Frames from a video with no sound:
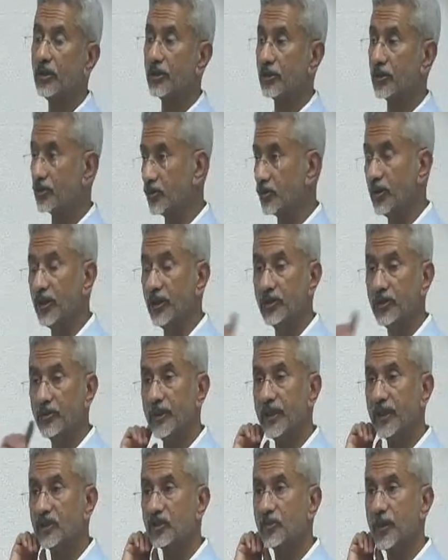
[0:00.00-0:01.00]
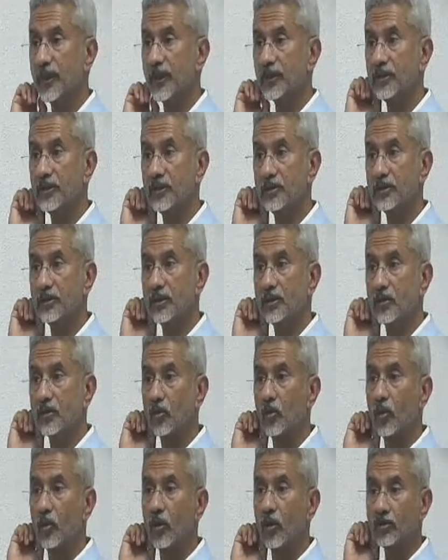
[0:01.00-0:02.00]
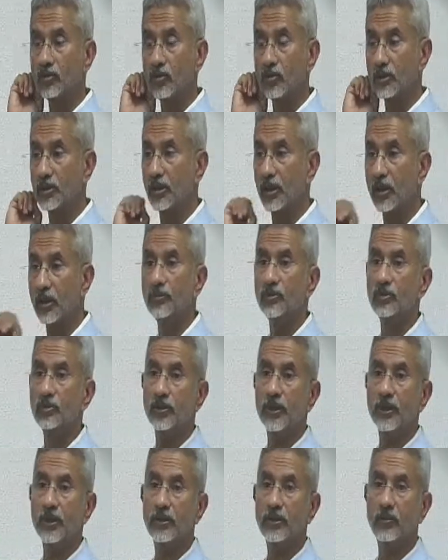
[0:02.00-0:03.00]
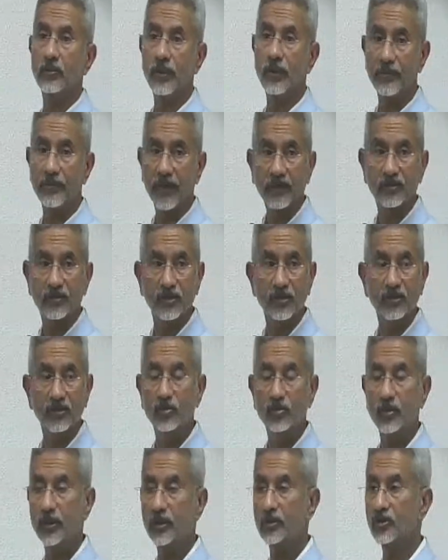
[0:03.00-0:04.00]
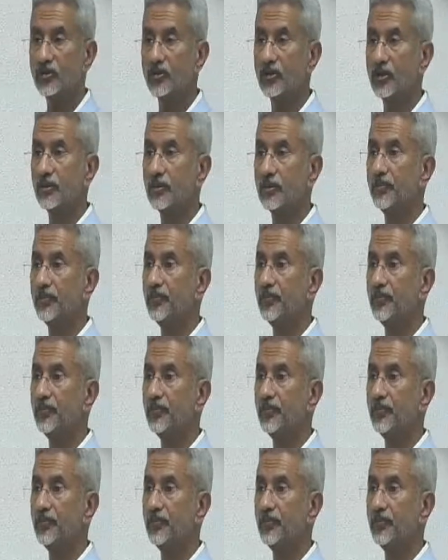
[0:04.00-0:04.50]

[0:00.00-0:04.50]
it is only to be expected that the Quad would come together where vaccines were concerned.